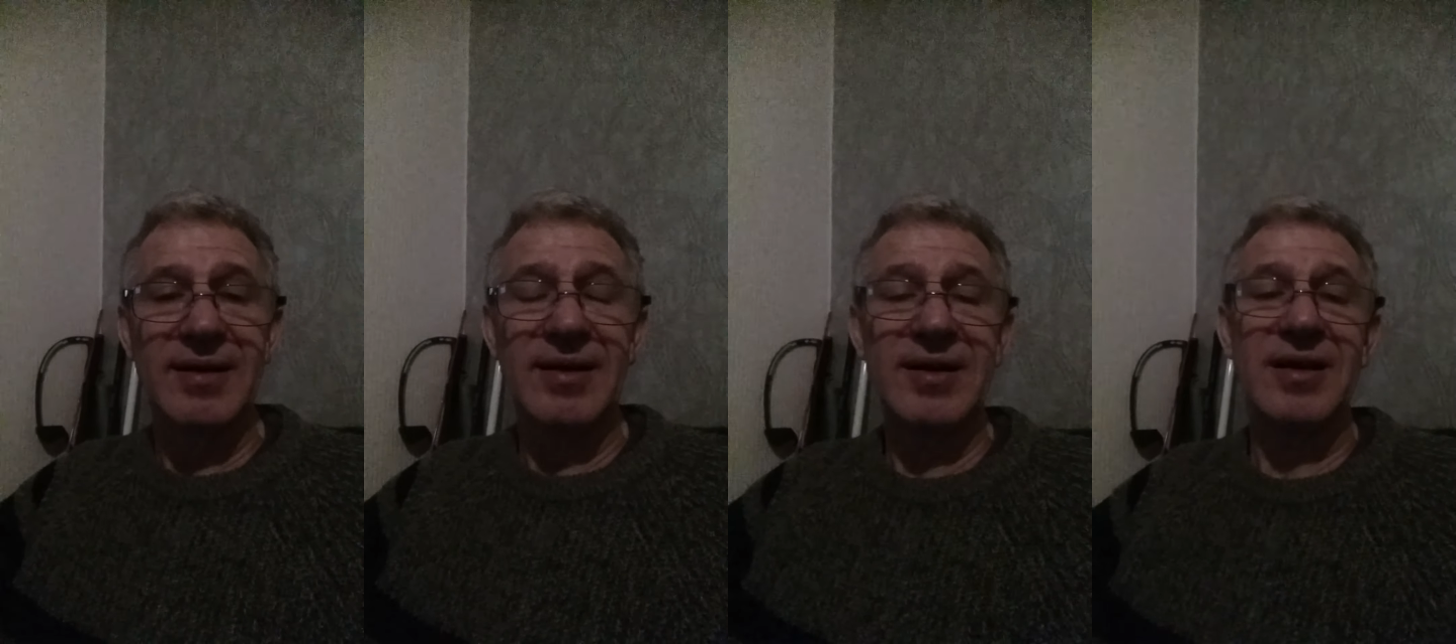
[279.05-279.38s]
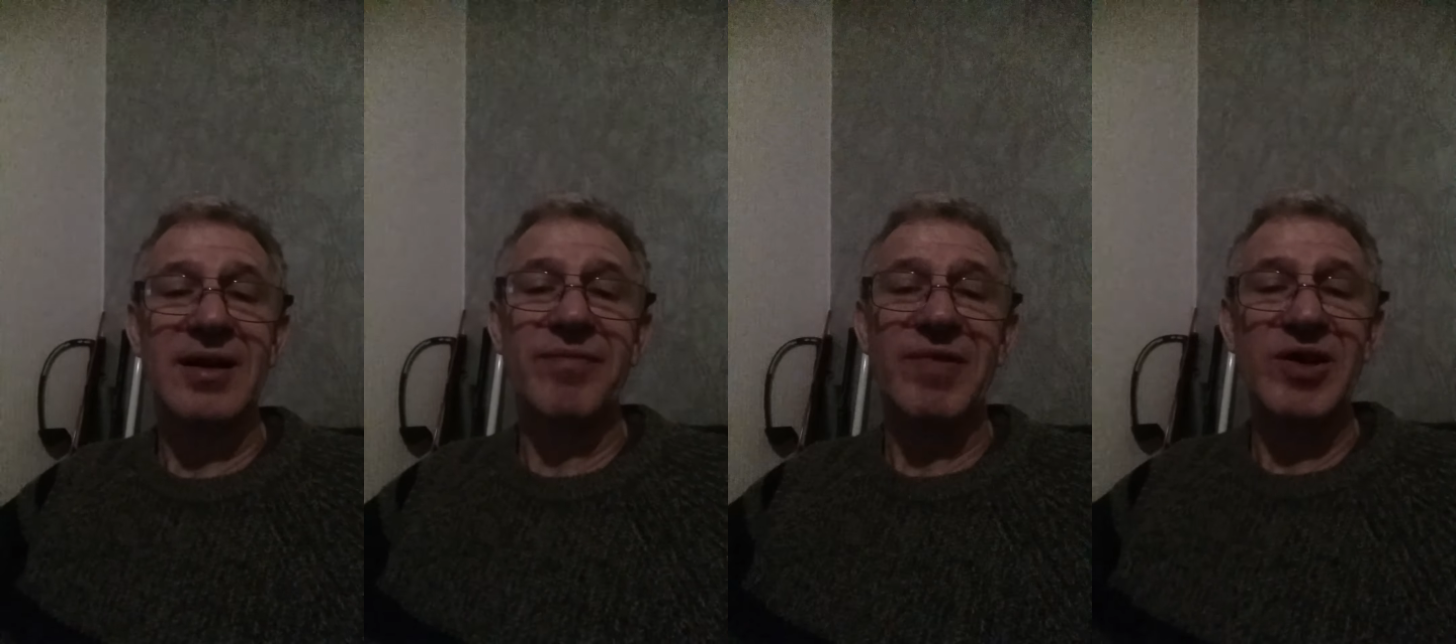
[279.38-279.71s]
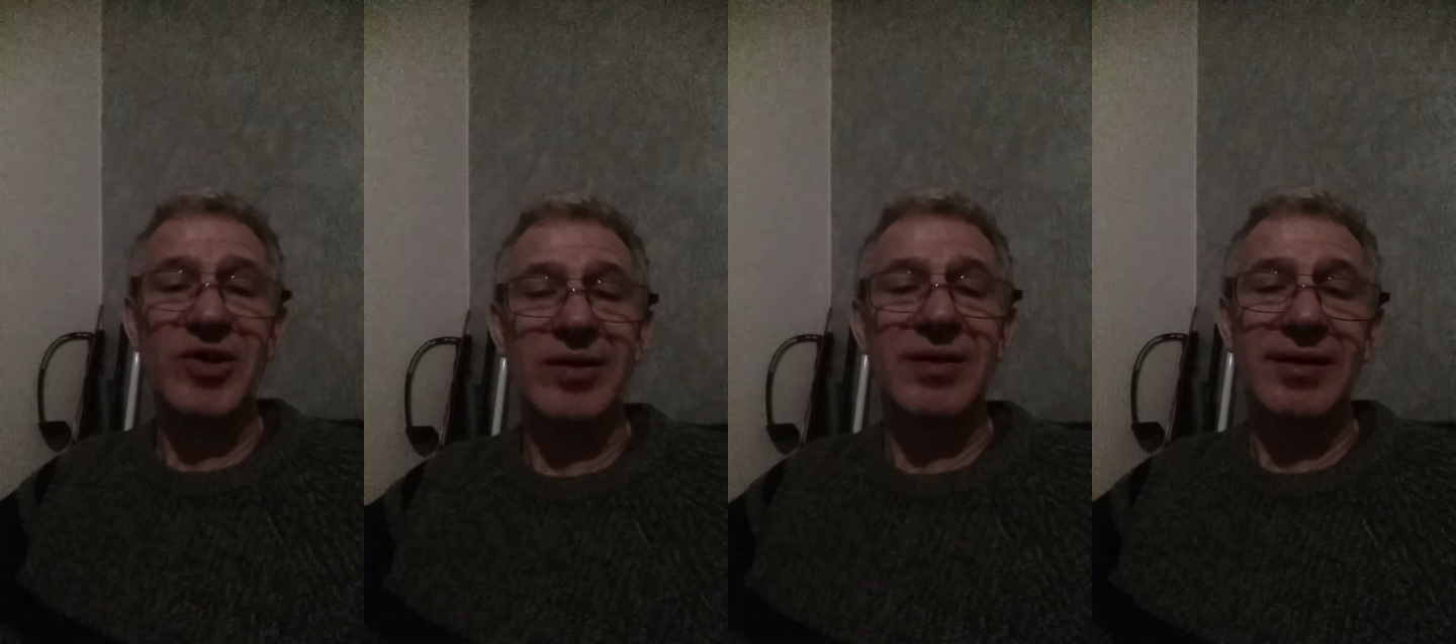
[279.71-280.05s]
of the
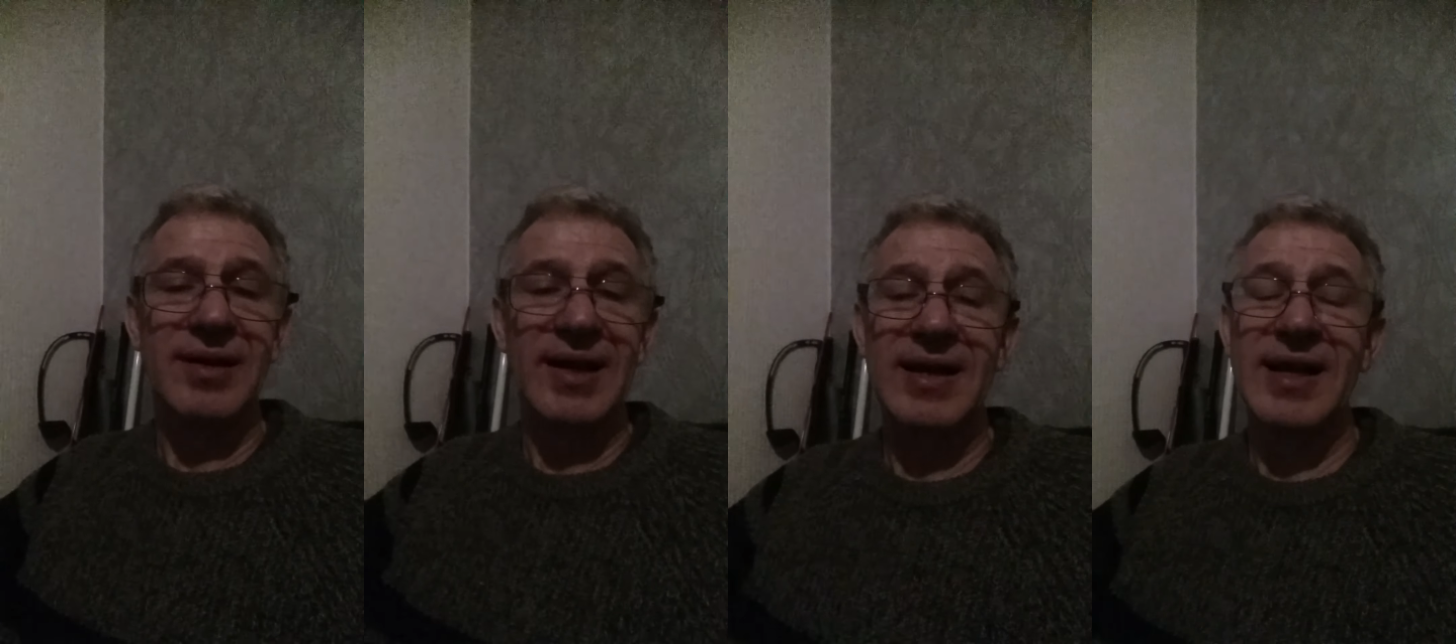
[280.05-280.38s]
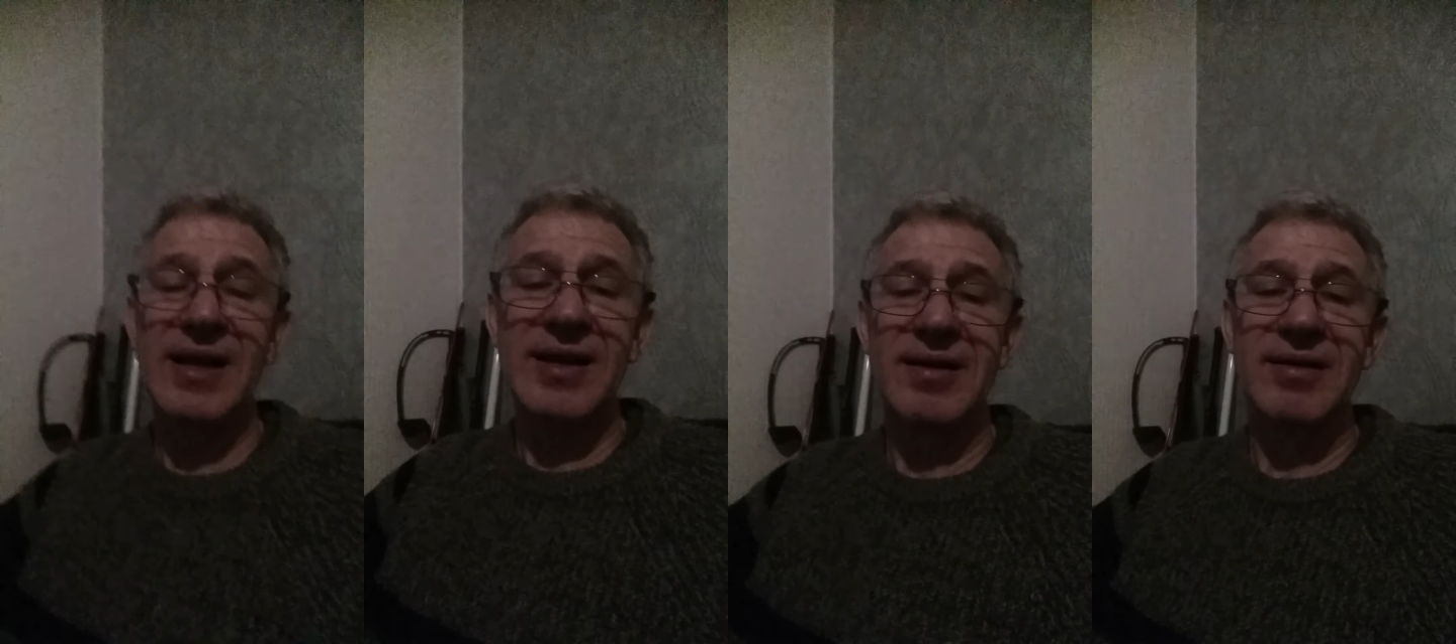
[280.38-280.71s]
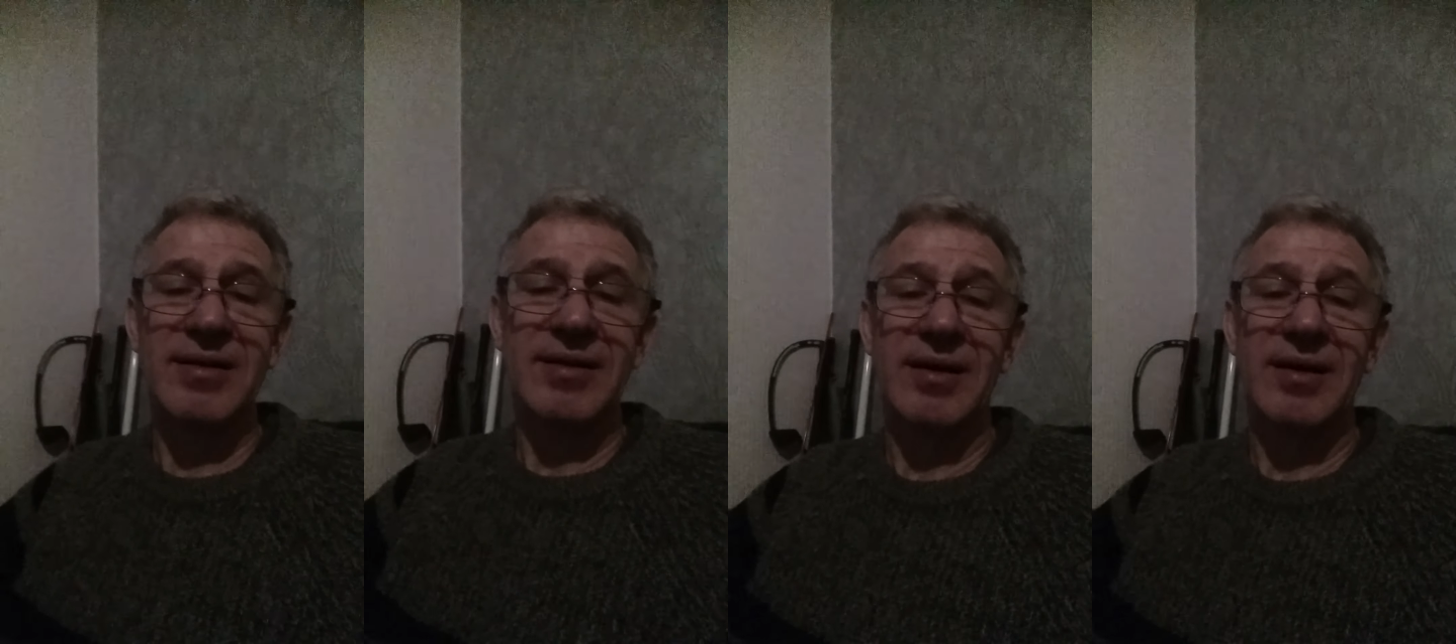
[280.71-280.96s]
division." And then you,